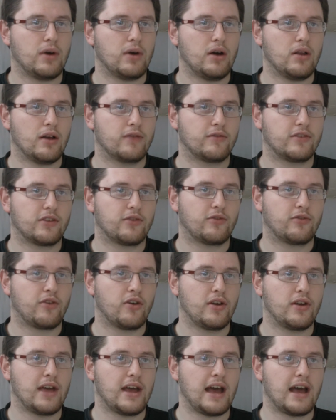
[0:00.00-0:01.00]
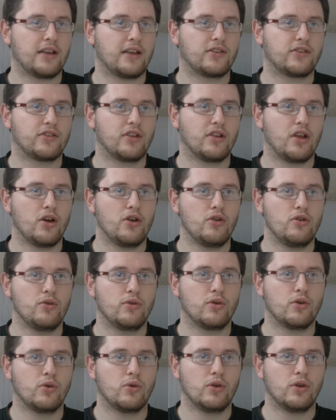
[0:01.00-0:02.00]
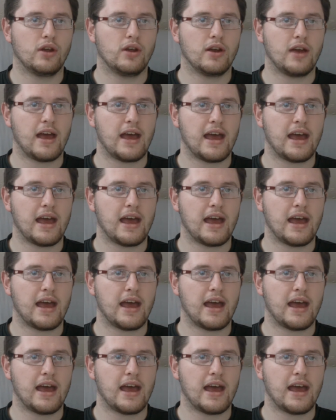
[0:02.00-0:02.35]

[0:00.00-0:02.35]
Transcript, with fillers: Well, I've just thrown it at a slow corner,